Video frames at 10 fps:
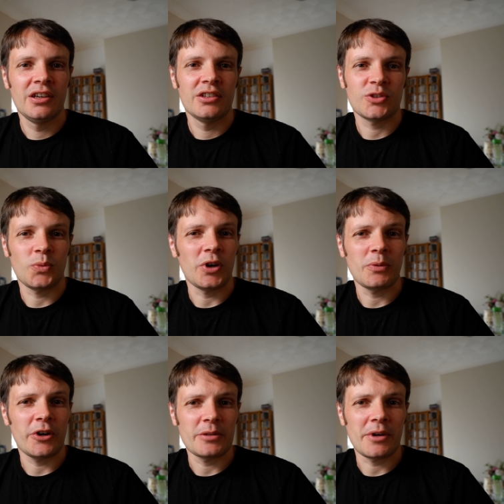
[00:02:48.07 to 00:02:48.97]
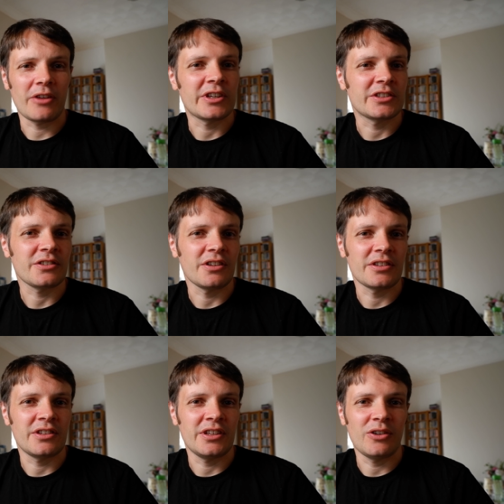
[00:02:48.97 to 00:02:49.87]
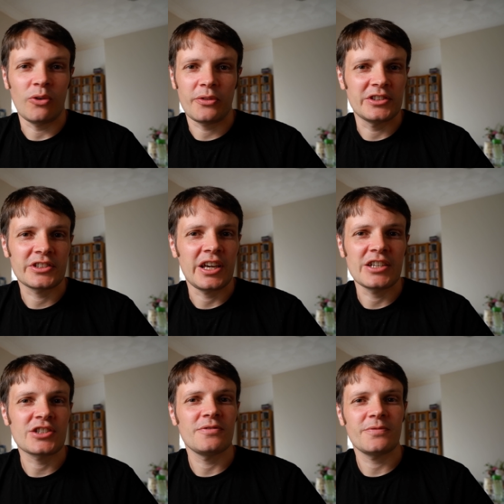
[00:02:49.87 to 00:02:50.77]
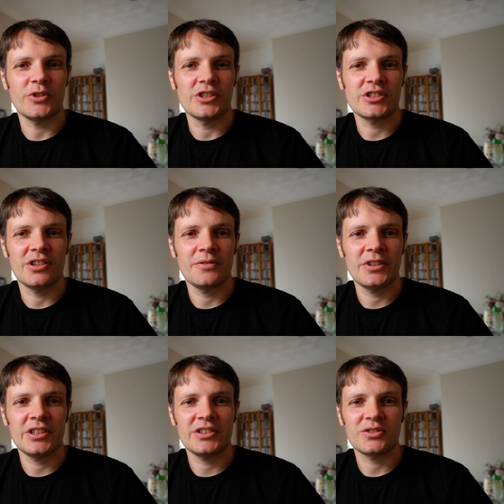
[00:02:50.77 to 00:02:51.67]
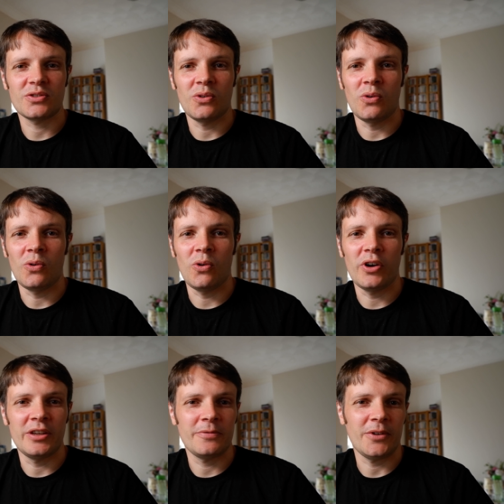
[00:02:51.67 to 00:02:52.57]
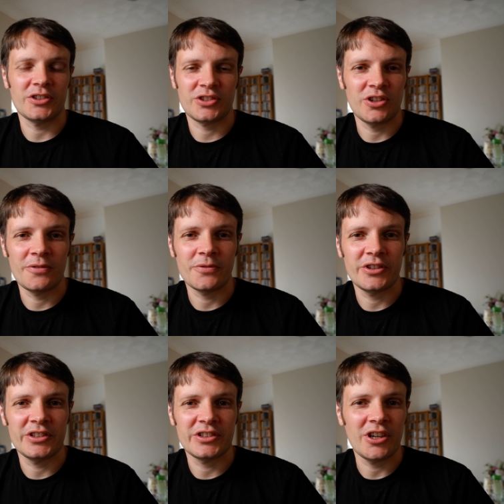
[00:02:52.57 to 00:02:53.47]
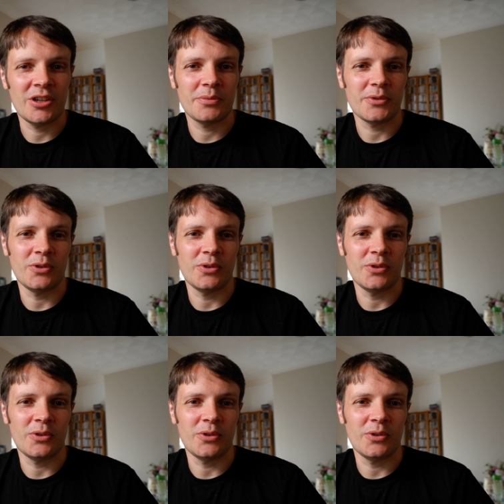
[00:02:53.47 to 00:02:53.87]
So why worry about things like the authentication for each service, or if our server is up,